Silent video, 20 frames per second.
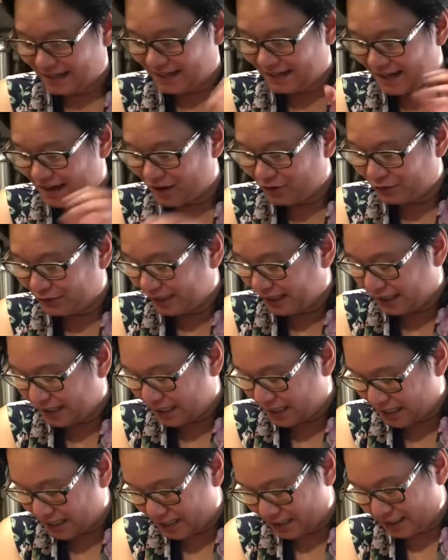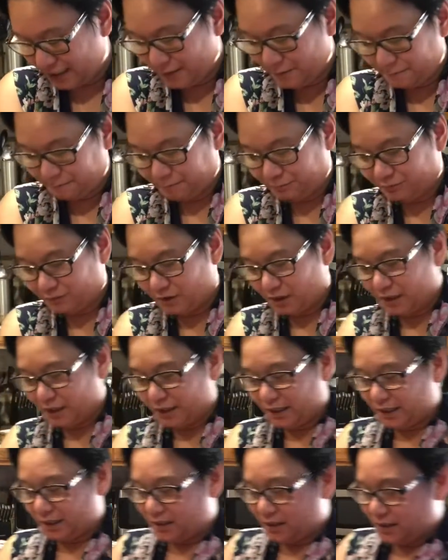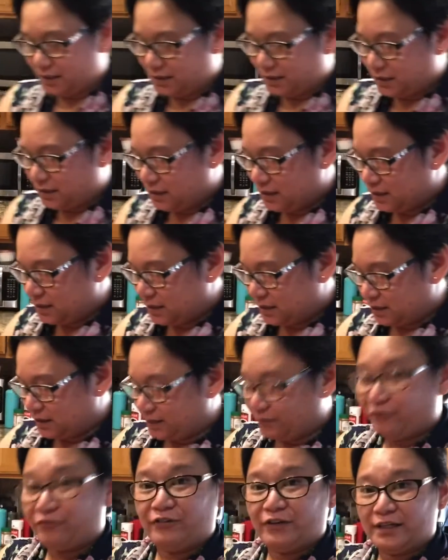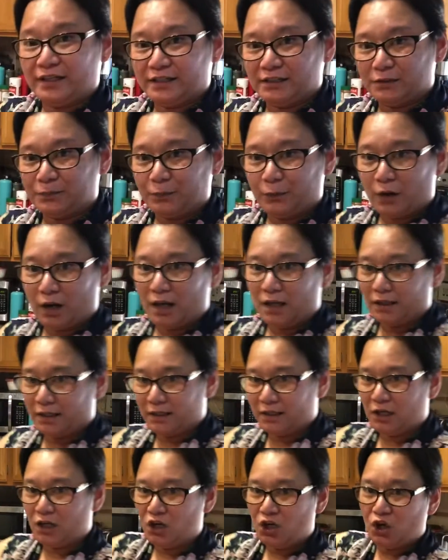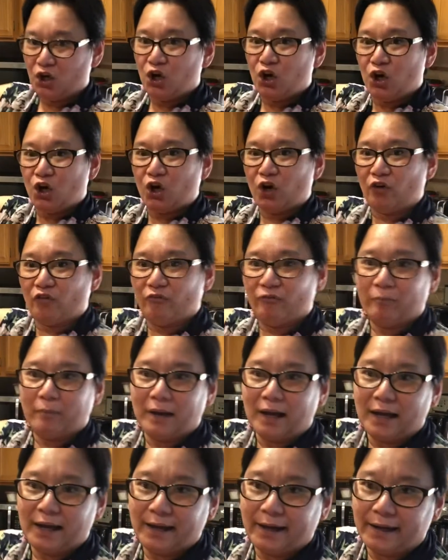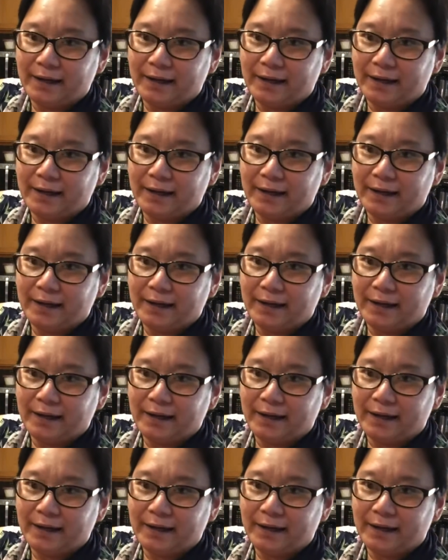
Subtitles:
now we're done. Okay, this is the finished product of my